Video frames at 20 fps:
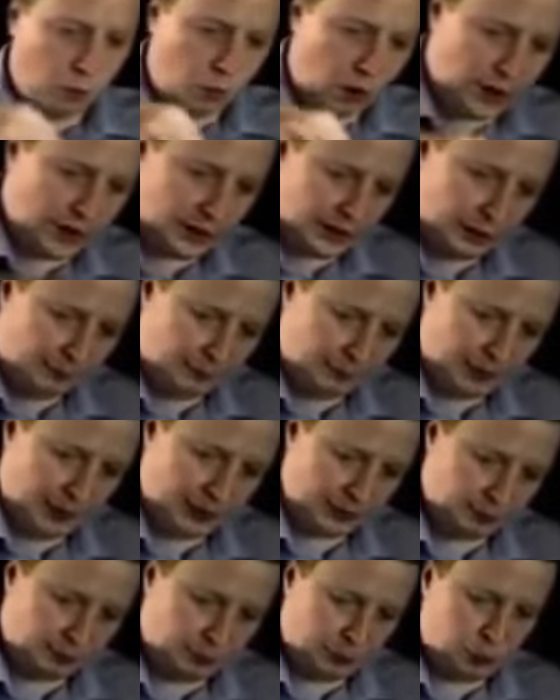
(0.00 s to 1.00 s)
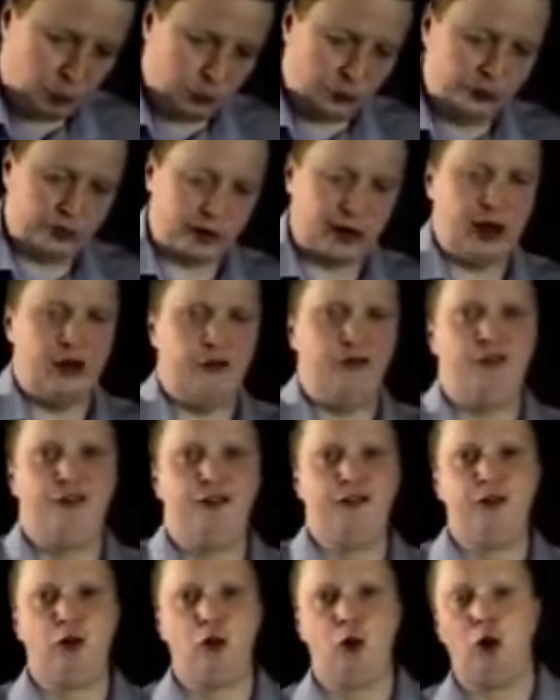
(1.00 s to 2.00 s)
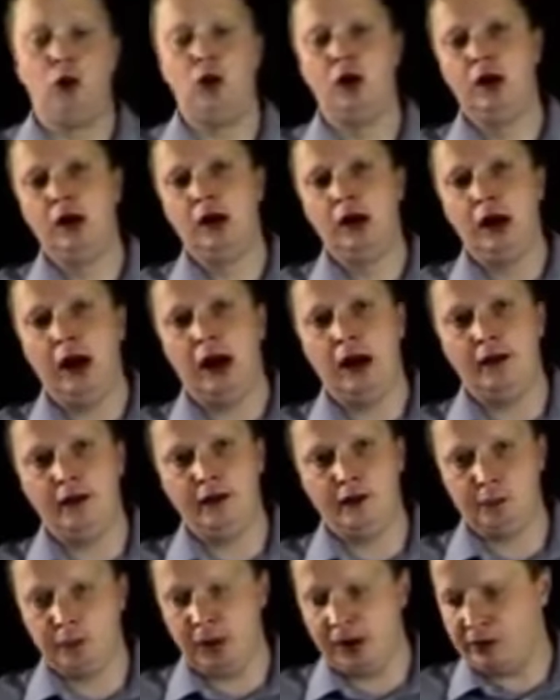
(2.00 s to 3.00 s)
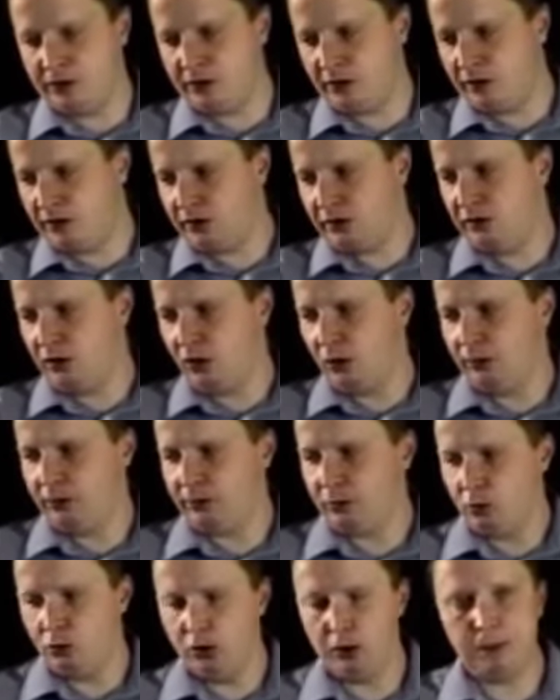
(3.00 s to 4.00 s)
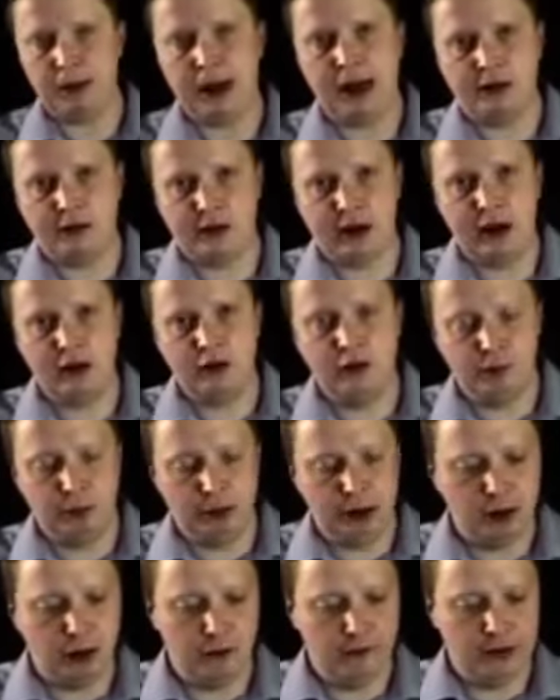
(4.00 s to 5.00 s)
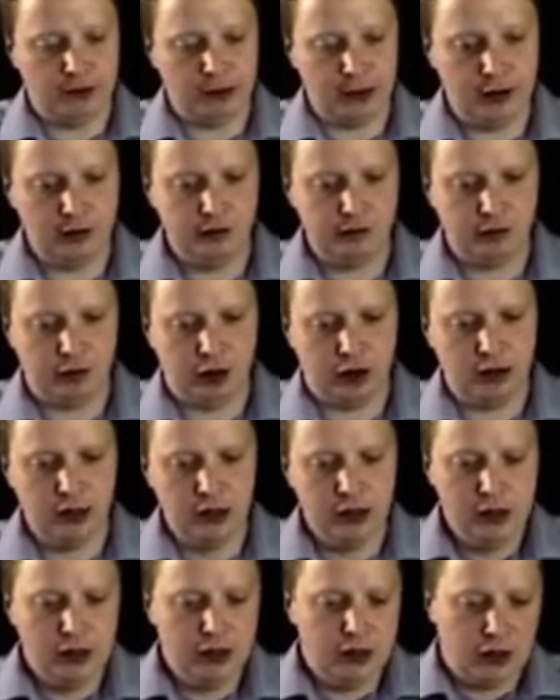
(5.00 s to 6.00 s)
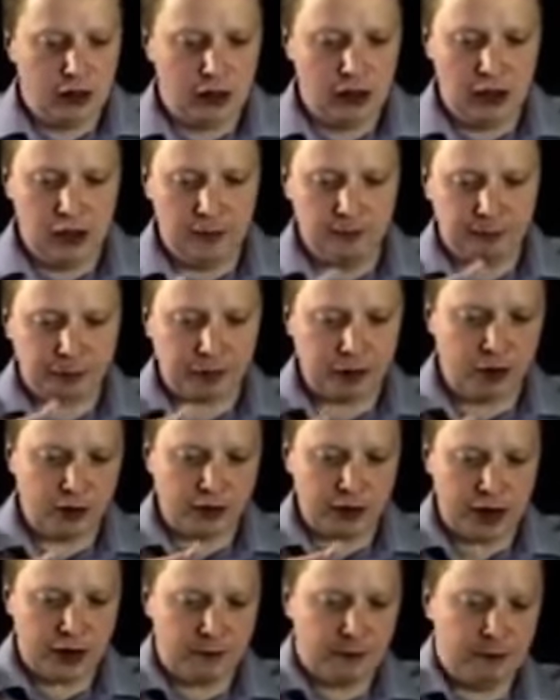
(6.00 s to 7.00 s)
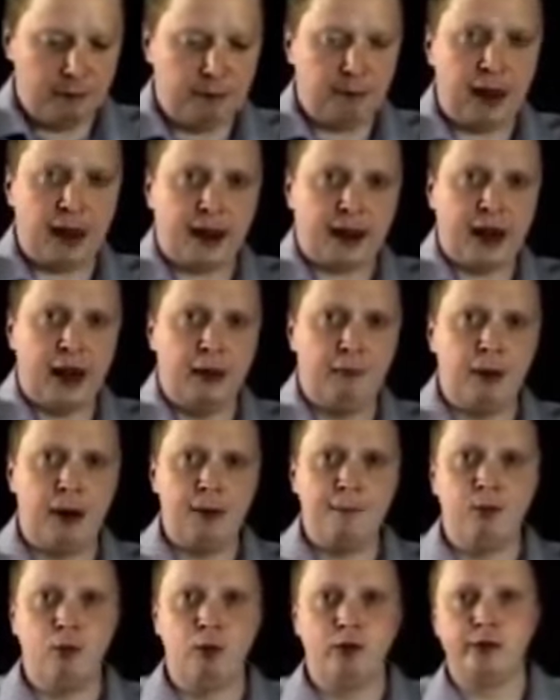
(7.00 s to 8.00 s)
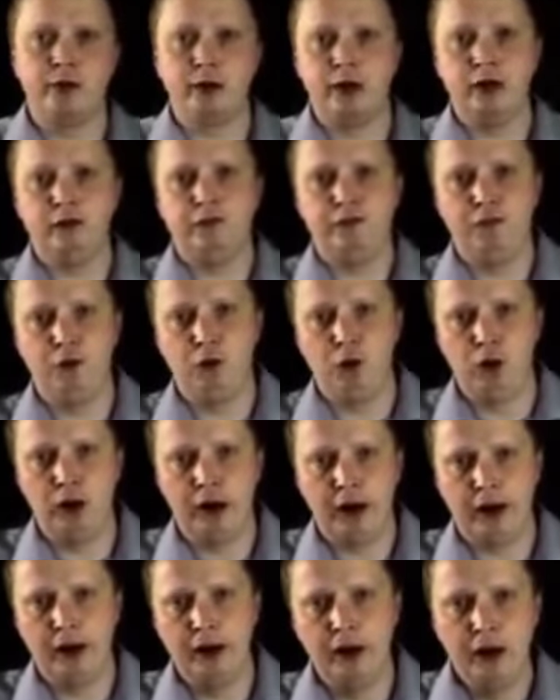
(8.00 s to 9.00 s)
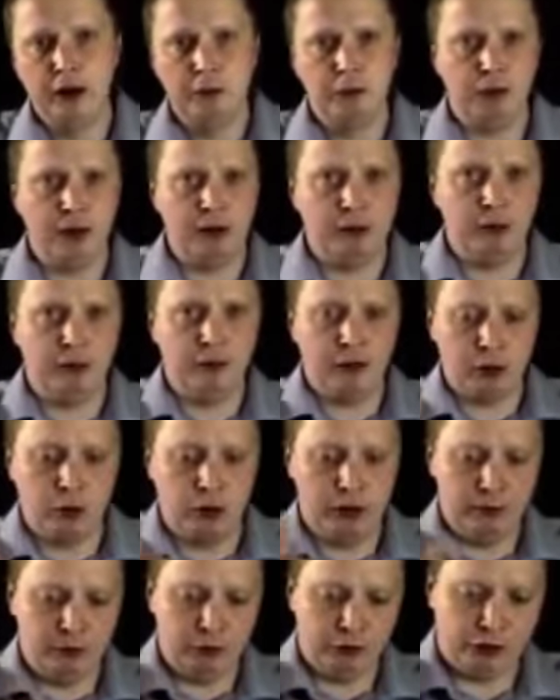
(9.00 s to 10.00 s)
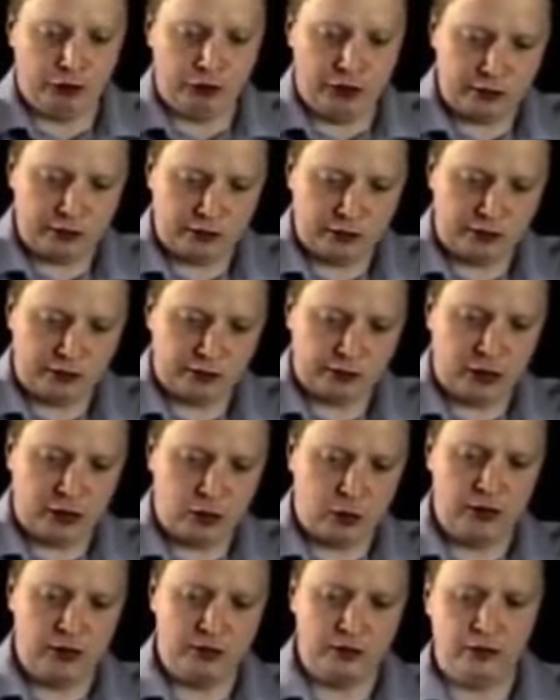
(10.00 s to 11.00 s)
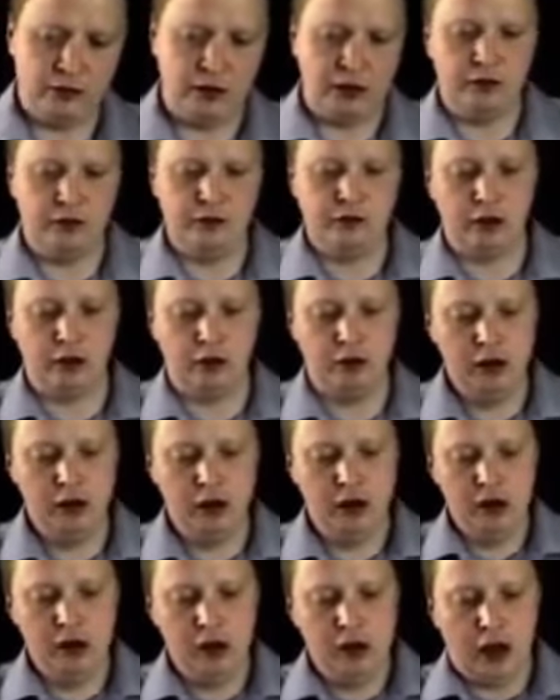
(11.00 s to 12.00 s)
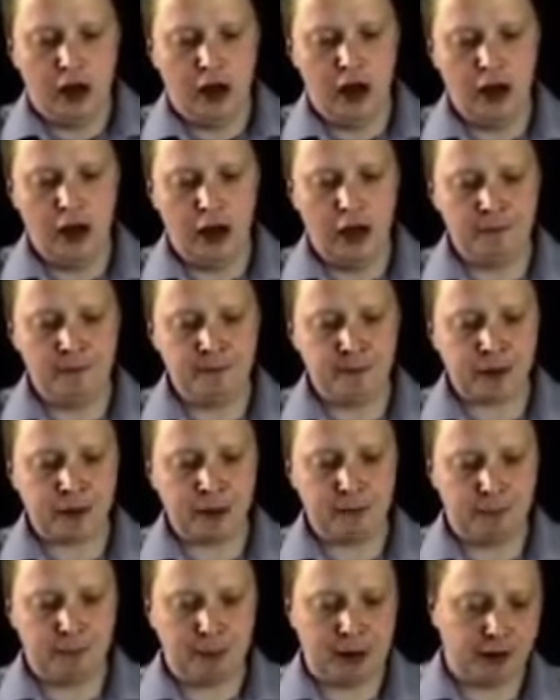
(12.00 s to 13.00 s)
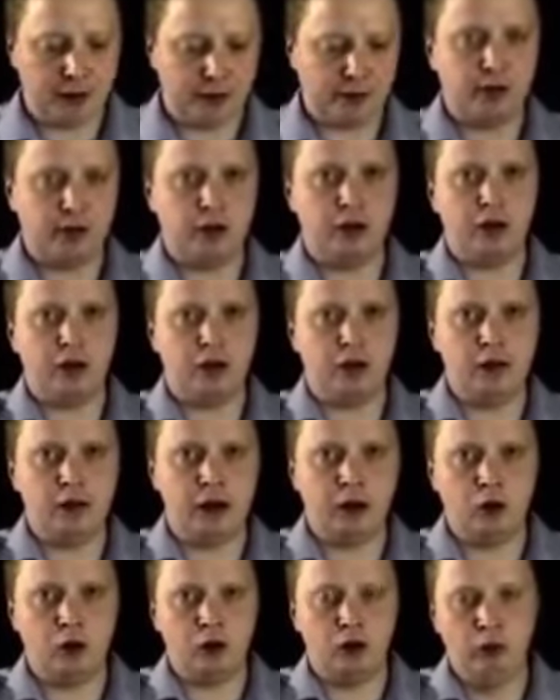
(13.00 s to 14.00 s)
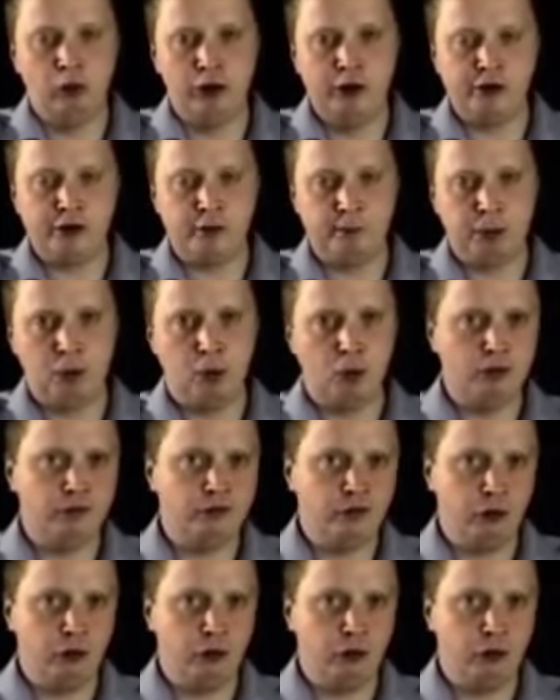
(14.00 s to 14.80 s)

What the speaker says: white now plays pawn to f4. And this basically stops all of Black's counterplay on the king's side. Okay, I mean, Black can play pawn to e4 here, but then when the queen retreats, so let's say queen to d2, Black's now got a rigid pawn